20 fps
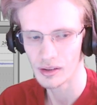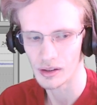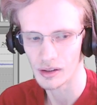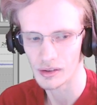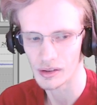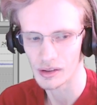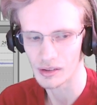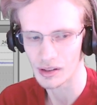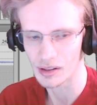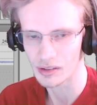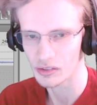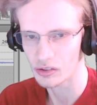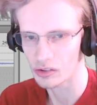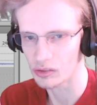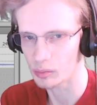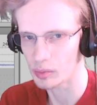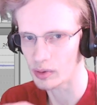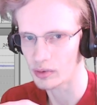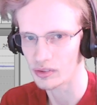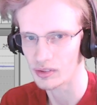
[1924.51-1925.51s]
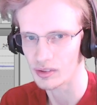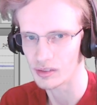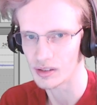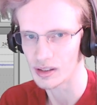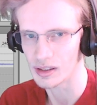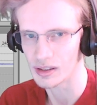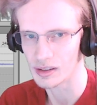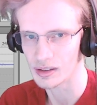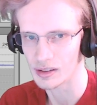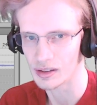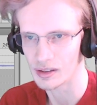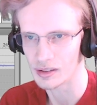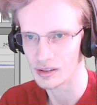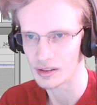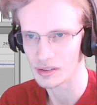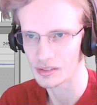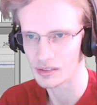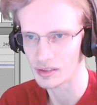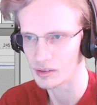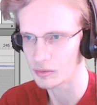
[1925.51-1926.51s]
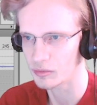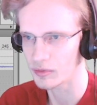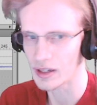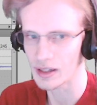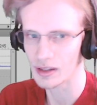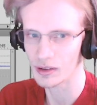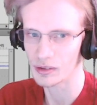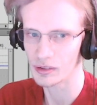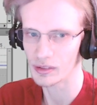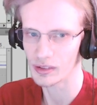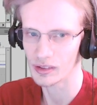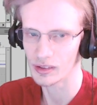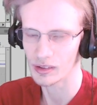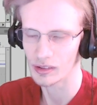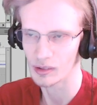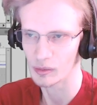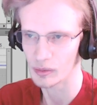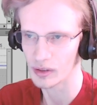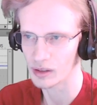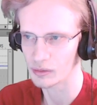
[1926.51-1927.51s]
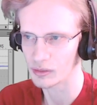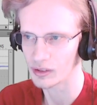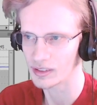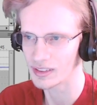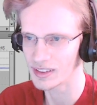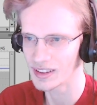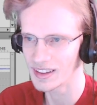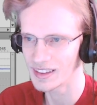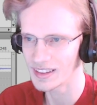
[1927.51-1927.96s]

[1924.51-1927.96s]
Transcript: and then like just post a link and then they say filed or whatever.